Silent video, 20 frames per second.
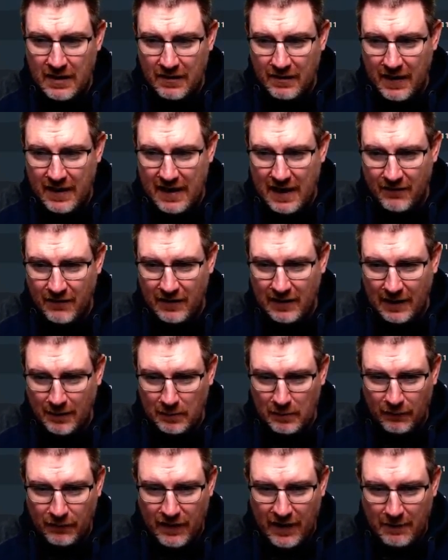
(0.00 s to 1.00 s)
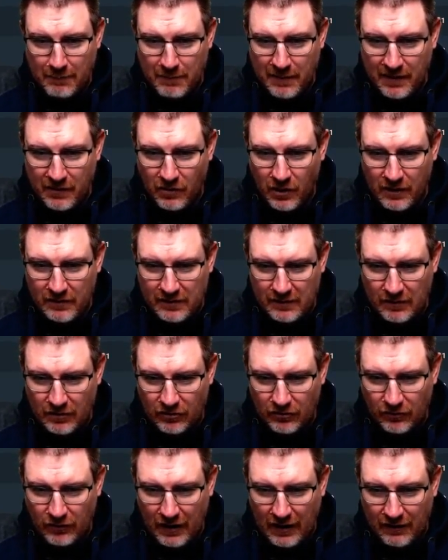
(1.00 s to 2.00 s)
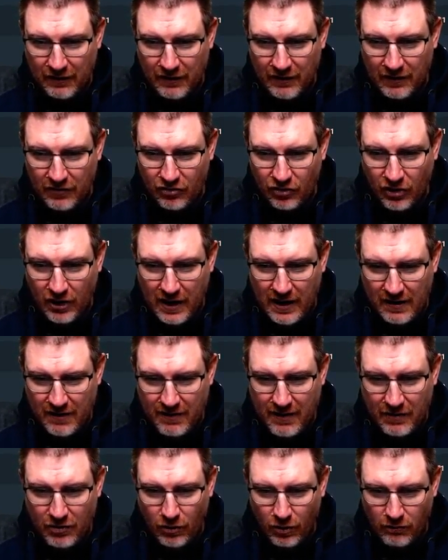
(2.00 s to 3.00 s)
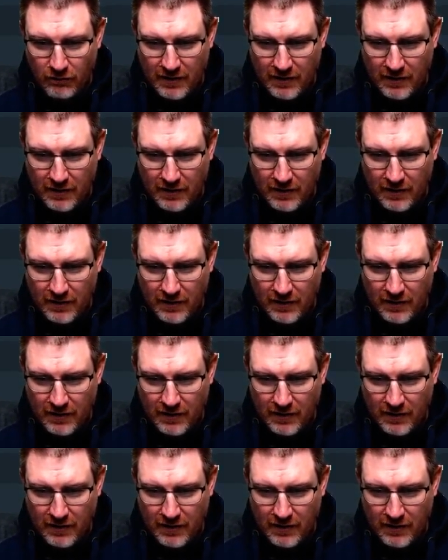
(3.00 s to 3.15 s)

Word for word: They have a couple of their big guys, it looks like, that are tired and they're not